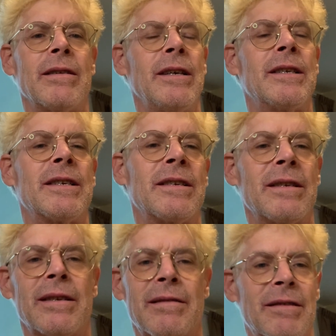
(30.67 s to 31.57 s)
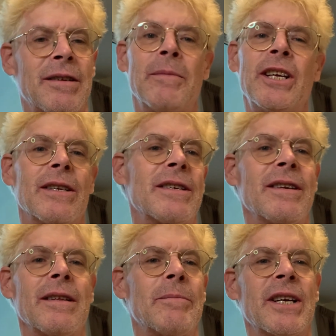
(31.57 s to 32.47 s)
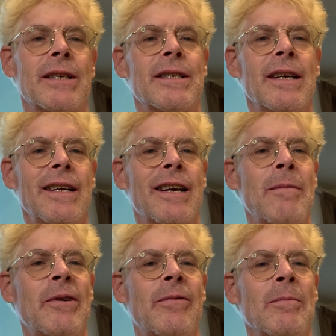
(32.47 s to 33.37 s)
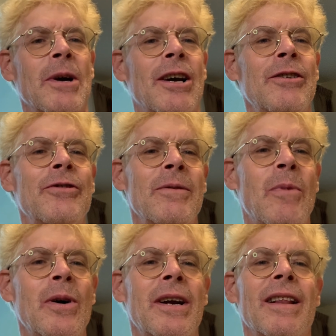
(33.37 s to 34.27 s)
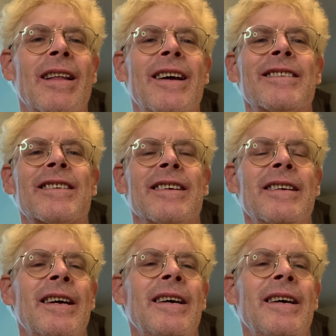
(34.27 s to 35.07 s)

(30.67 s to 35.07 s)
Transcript: To me it's still a big city coming from a country boy in Alaska.